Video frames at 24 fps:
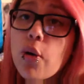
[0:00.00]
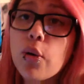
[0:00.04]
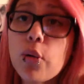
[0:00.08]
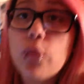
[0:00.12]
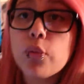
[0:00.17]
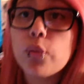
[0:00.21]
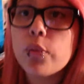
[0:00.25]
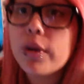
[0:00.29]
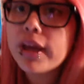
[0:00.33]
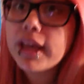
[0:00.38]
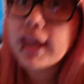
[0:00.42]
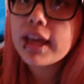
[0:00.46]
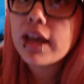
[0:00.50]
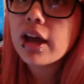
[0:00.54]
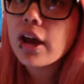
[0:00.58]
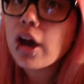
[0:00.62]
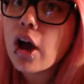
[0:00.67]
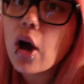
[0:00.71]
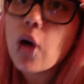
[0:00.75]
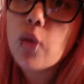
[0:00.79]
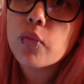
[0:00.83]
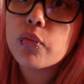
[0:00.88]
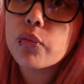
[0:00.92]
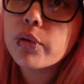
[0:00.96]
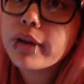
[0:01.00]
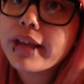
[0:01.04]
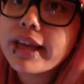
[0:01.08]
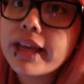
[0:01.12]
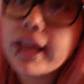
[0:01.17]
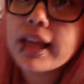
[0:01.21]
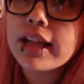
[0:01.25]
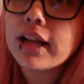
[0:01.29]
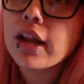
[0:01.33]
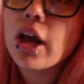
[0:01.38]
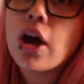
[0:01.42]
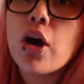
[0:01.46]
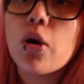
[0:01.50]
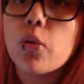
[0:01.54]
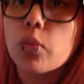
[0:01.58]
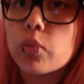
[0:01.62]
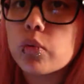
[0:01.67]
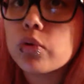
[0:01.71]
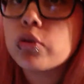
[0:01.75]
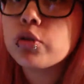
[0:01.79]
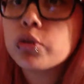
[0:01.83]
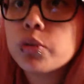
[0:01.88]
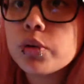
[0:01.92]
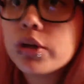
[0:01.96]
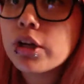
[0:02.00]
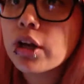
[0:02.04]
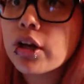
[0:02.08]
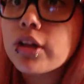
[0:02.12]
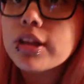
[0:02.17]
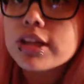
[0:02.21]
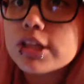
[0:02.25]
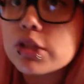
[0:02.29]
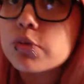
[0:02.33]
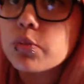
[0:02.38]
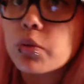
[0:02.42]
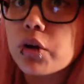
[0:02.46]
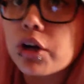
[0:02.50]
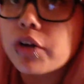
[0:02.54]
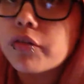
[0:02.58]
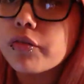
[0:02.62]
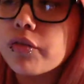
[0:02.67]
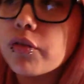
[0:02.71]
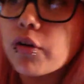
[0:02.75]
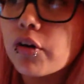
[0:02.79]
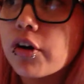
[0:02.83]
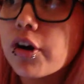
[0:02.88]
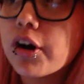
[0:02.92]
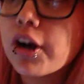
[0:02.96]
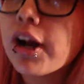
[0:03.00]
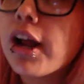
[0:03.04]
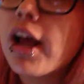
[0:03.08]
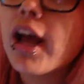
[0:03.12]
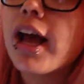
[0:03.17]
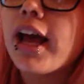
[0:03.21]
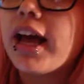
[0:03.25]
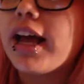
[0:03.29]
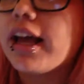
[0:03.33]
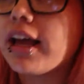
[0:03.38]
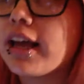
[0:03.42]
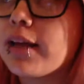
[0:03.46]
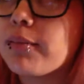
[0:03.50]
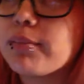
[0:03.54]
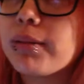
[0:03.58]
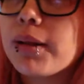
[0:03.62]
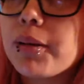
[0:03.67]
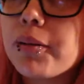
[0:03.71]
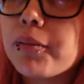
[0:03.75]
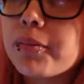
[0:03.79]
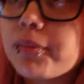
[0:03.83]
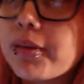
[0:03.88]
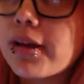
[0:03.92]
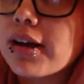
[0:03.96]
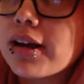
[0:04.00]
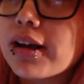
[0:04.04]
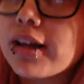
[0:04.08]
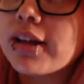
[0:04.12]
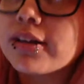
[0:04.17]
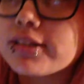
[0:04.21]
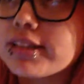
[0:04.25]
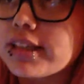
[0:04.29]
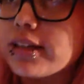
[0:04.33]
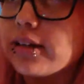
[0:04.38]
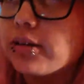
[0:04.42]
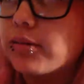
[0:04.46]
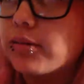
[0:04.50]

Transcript: who we freaking were doing all this work for, and blah blah blah. And I was like,